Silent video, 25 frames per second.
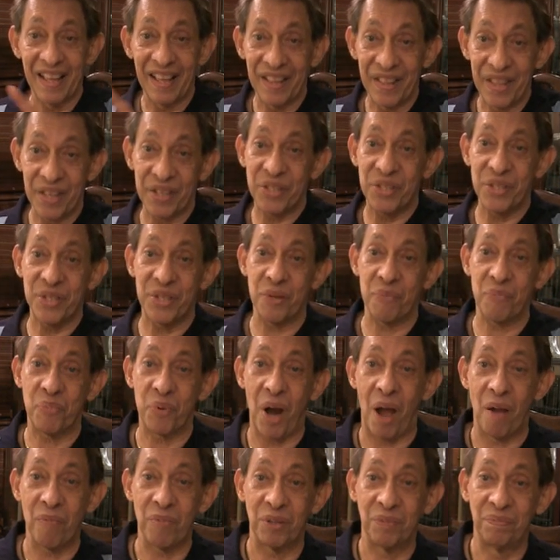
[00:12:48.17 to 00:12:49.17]
This is the
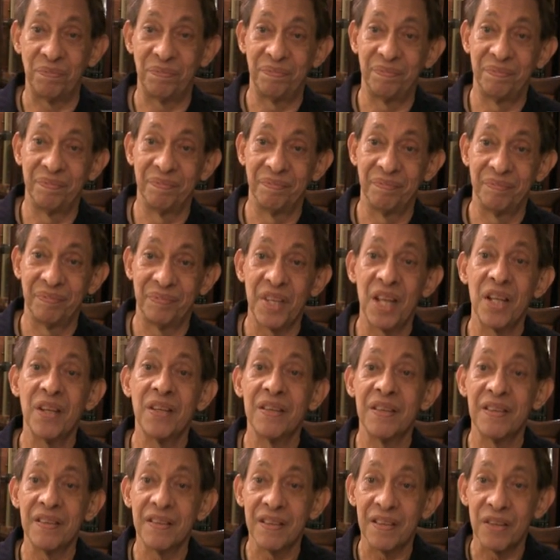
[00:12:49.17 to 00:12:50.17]
problem.
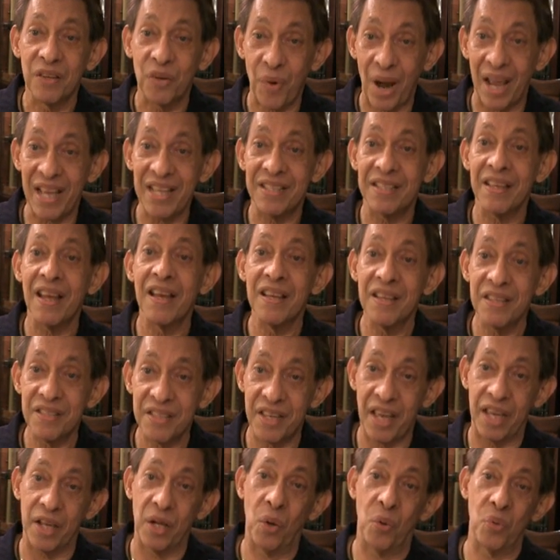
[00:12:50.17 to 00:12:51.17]
Christ
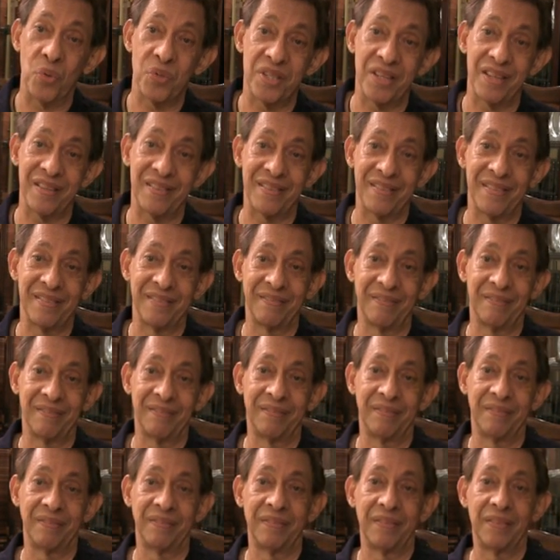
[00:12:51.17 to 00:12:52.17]
psychosis.
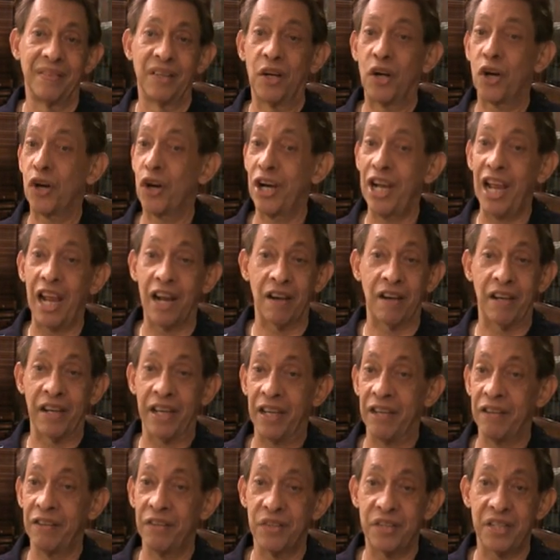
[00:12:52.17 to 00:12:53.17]
Clearly,
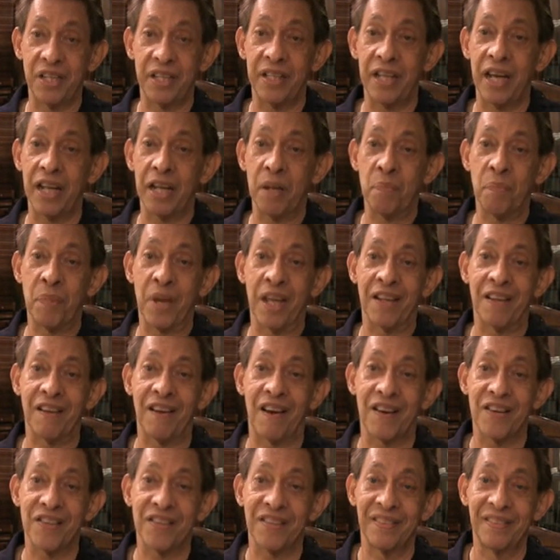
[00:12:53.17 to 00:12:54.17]
you see that in Ben
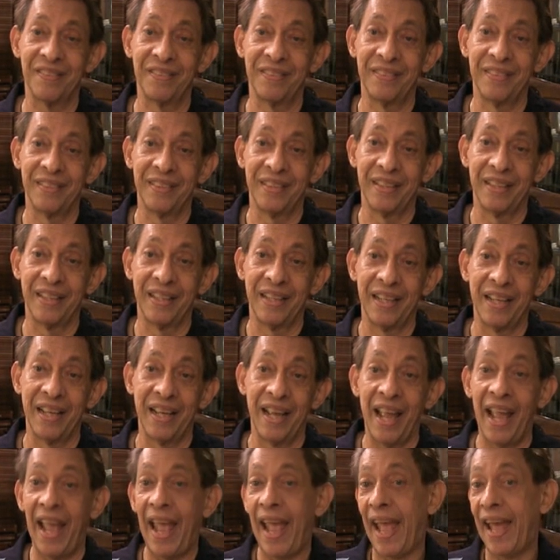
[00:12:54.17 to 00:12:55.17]
Carson.
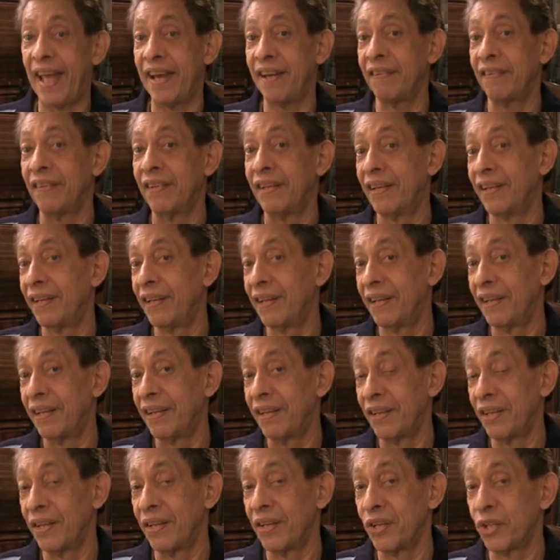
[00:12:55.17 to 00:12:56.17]
And
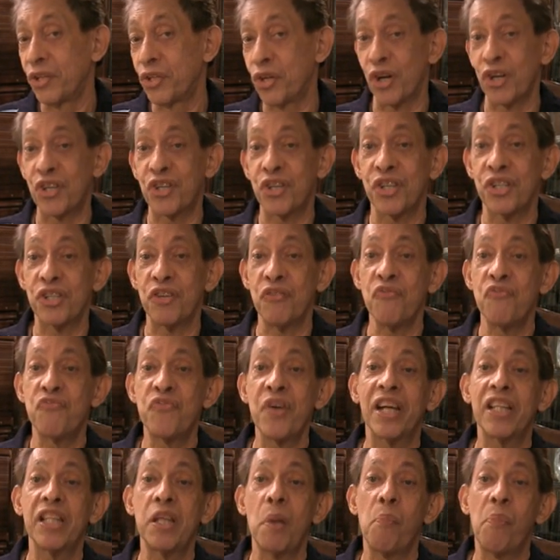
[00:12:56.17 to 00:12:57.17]
churches
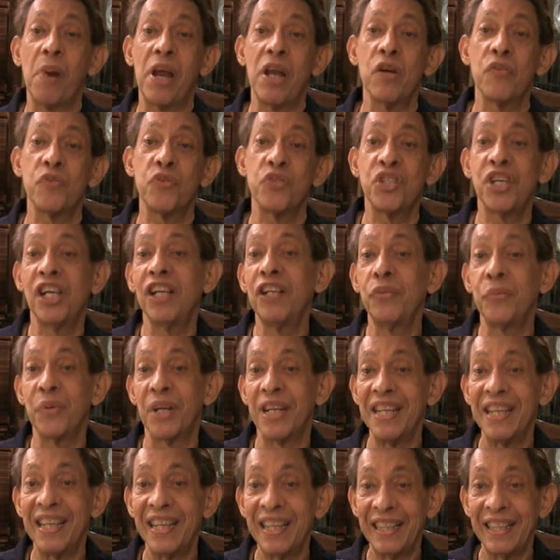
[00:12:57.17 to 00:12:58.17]
infect the brain of
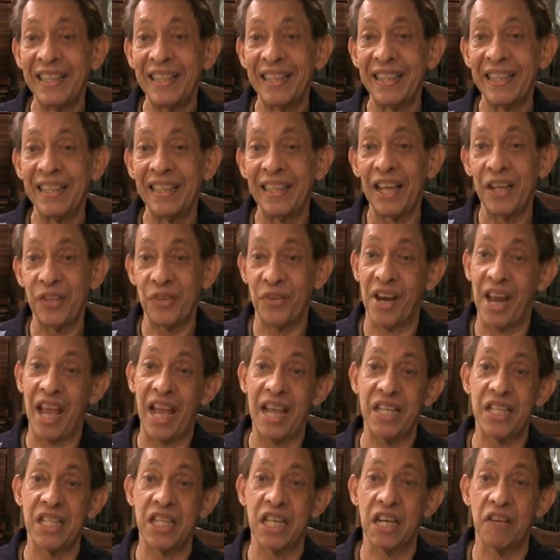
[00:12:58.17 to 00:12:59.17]
children in the
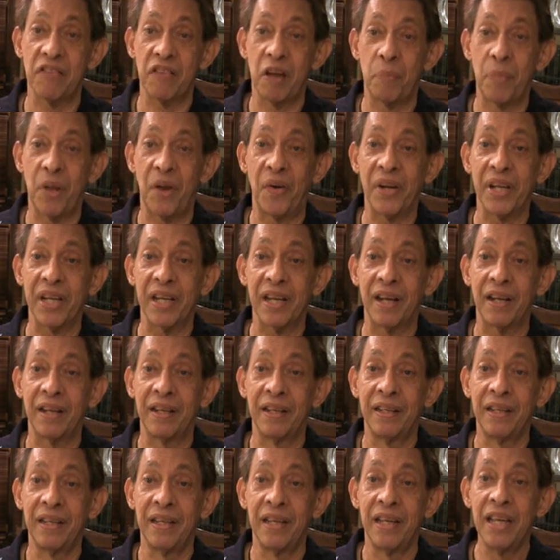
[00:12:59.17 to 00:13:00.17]
United States of America,
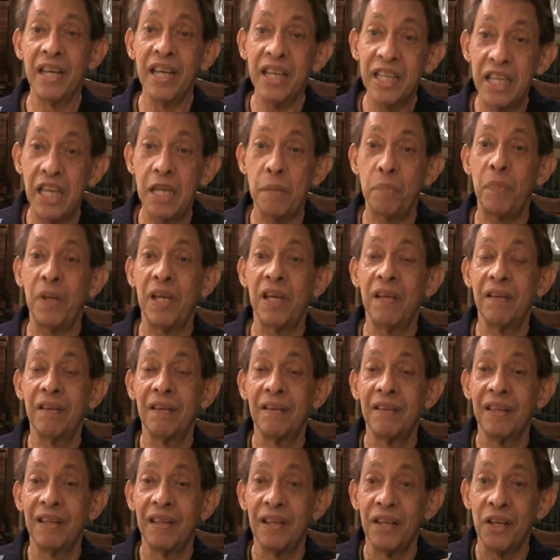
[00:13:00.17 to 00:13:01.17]
keeping
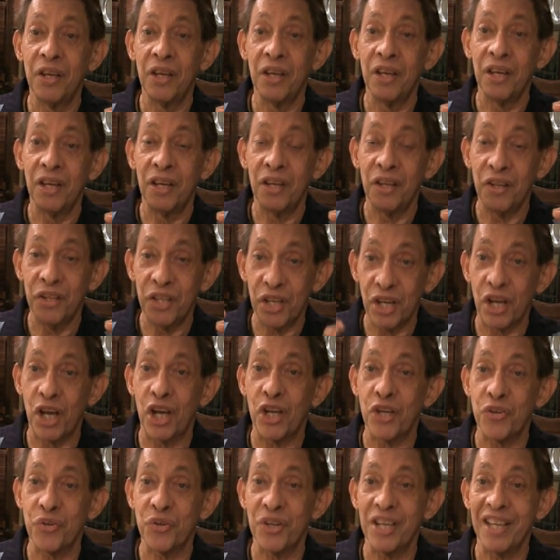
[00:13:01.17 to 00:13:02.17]
the
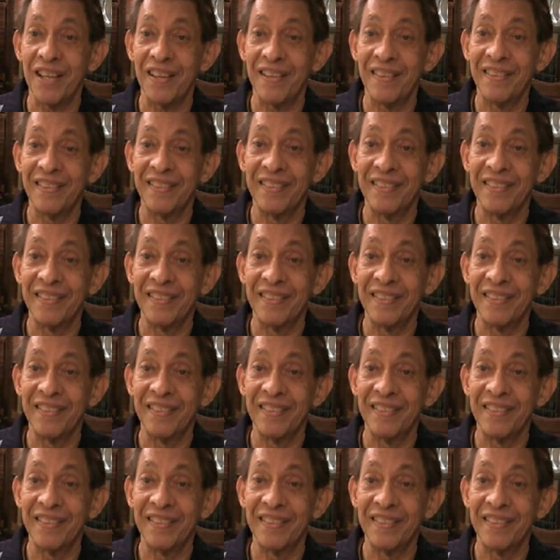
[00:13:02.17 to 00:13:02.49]
country